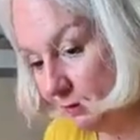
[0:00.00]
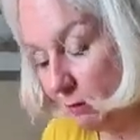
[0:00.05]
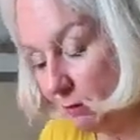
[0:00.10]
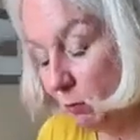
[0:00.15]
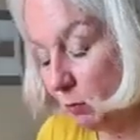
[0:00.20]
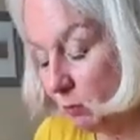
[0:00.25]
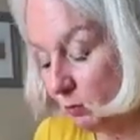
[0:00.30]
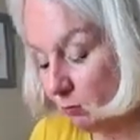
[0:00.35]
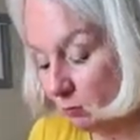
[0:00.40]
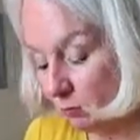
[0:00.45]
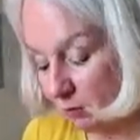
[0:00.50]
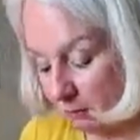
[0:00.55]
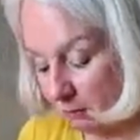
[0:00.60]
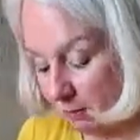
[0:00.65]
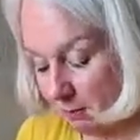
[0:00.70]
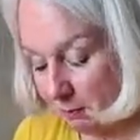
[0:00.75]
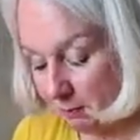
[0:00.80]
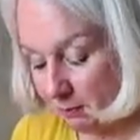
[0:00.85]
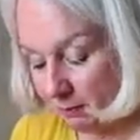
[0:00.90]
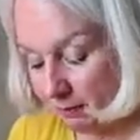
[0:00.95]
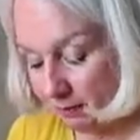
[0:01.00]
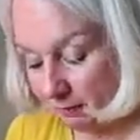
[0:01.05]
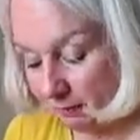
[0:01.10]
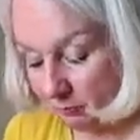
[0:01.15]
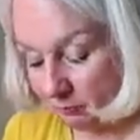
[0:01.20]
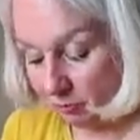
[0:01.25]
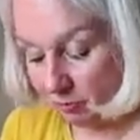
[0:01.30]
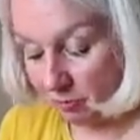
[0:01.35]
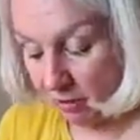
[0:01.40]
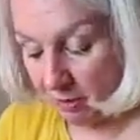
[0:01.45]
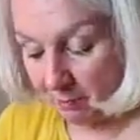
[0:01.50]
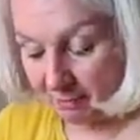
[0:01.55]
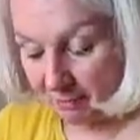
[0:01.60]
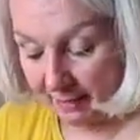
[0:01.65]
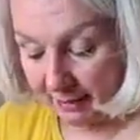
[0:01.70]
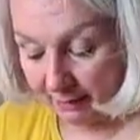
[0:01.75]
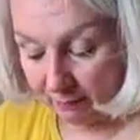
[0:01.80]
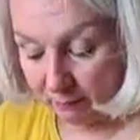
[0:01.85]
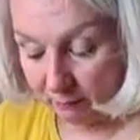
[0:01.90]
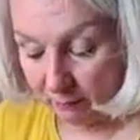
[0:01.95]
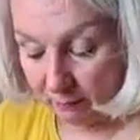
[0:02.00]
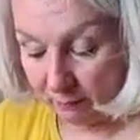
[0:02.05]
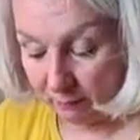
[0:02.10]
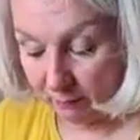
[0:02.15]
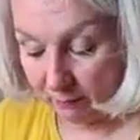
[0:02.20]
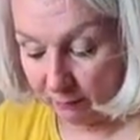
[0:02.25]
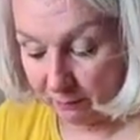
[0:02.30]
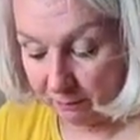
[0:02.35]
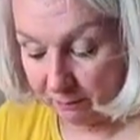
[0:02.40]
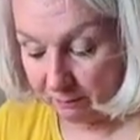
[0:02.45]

wondering about putting some charm packs to those.